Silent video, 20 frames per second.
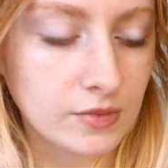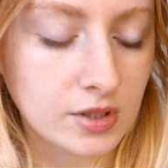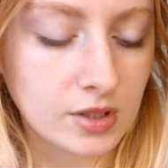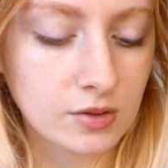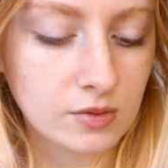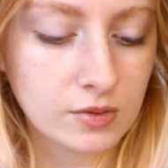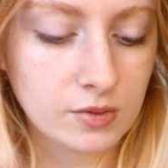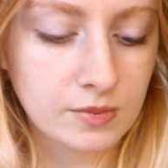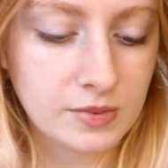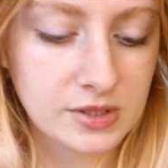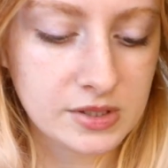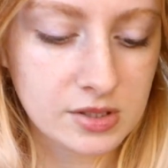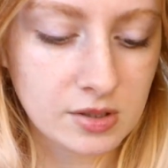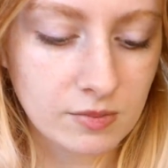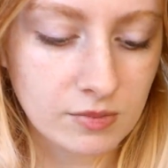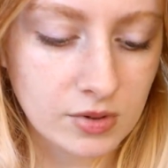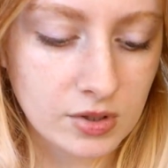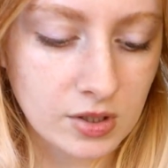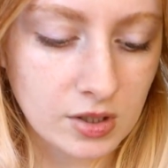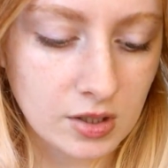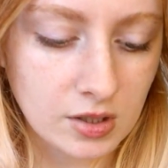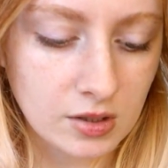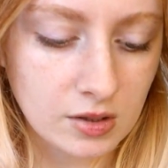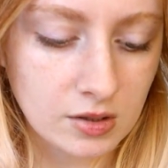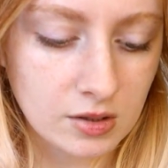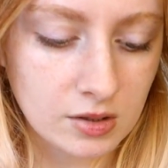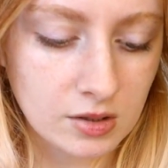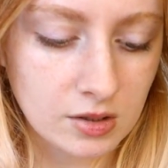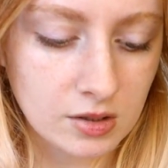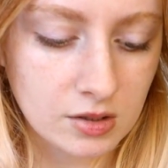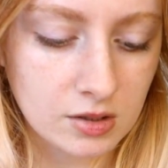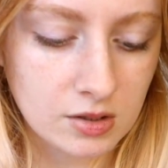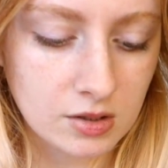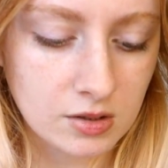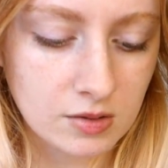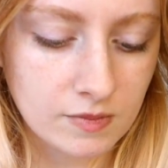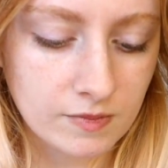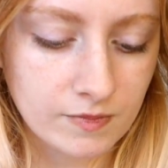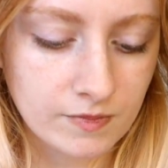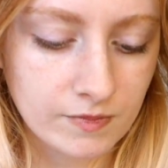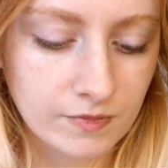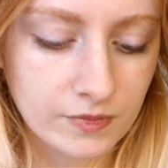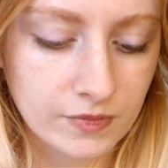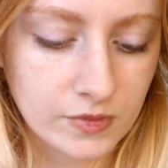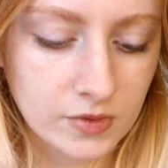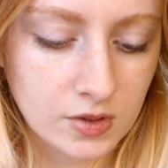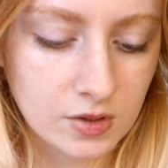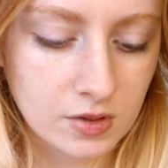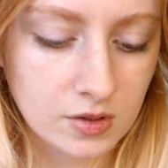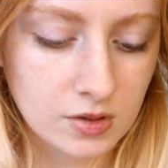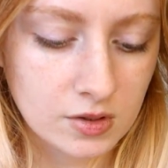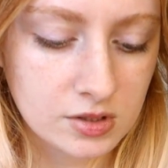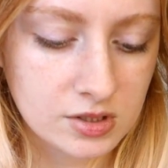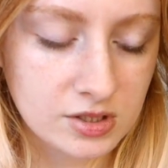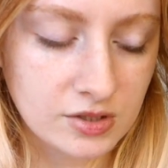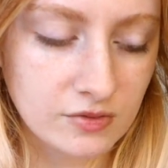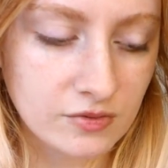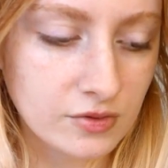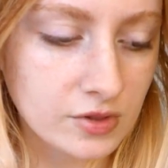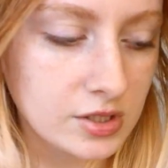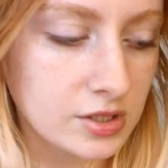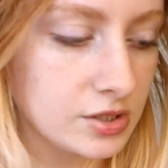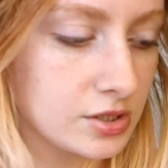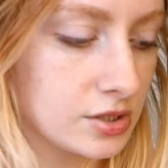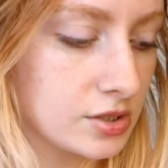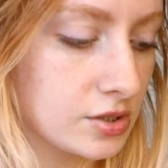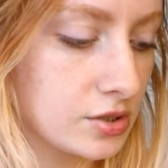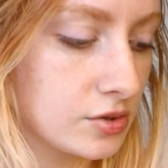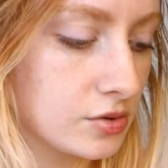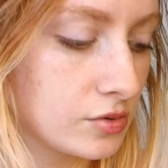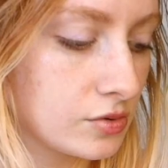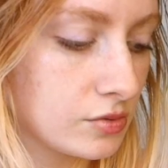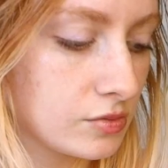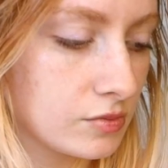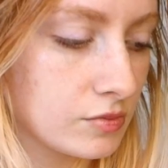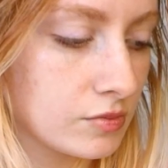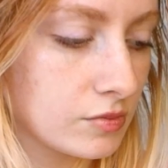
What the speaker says: it would be something different to do,